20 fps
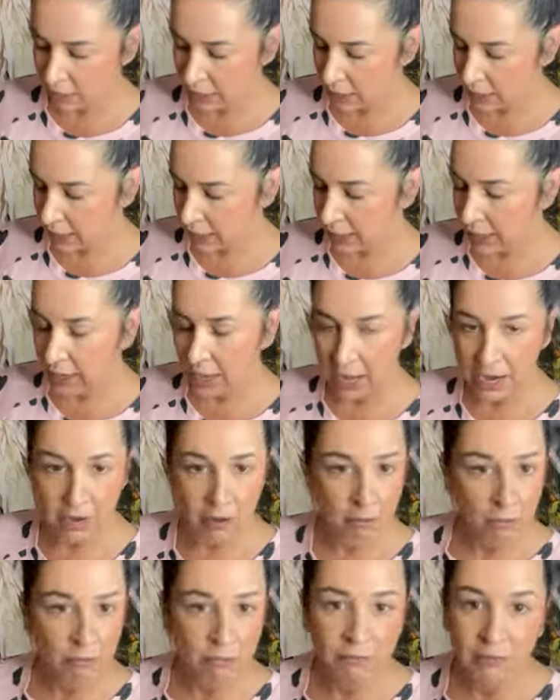And I
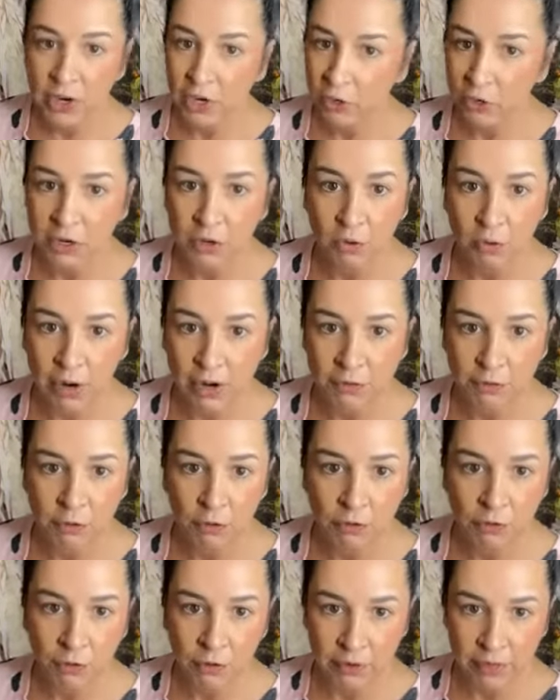am very grateful
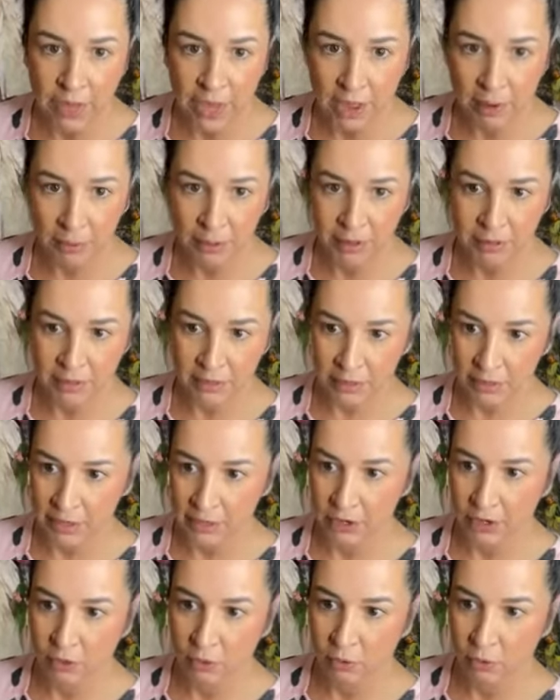for that because,
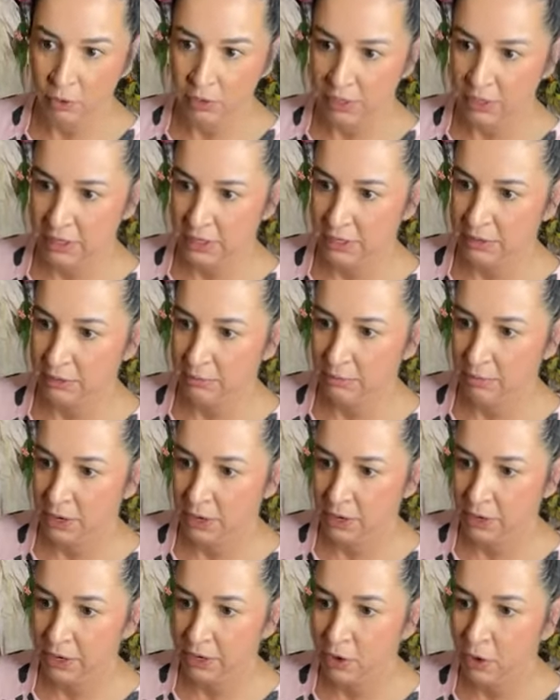you know, my
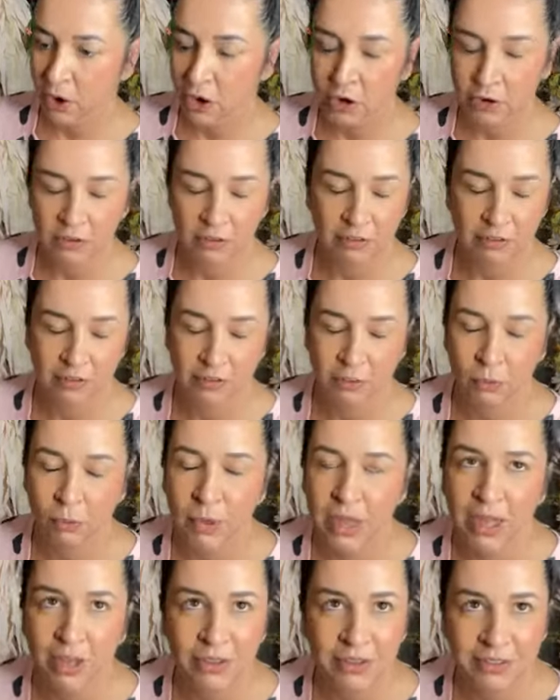heart
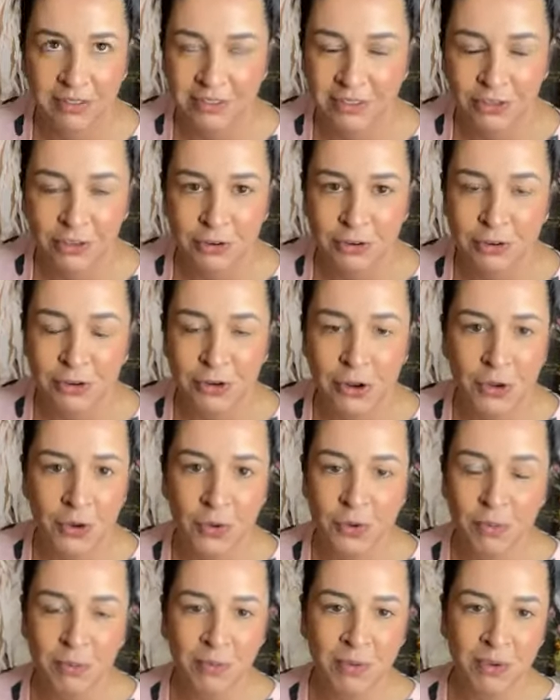swells to
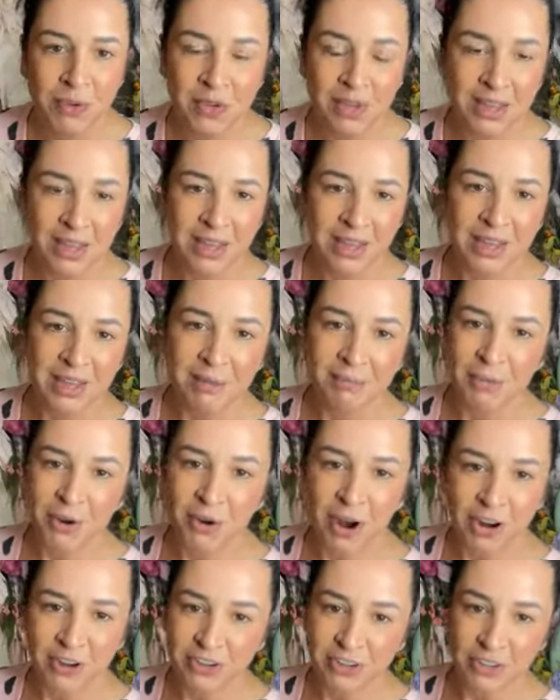know, my
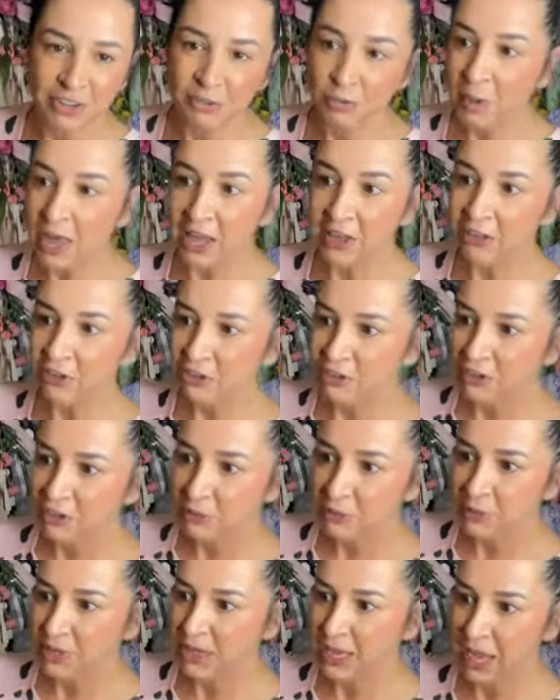heart just swells just
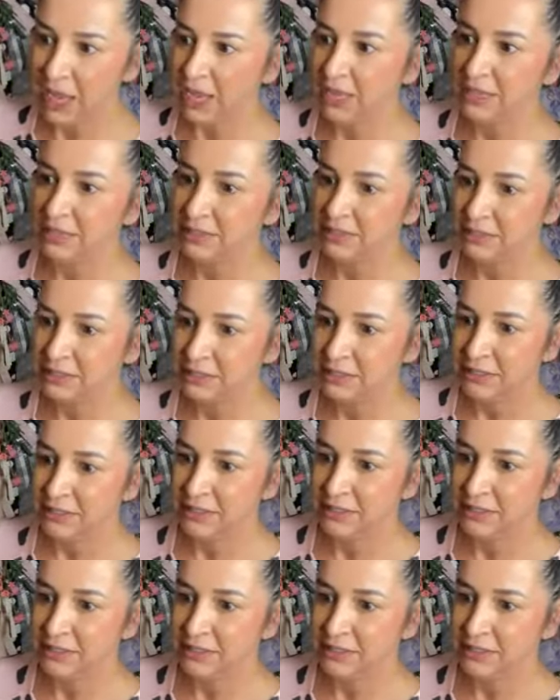because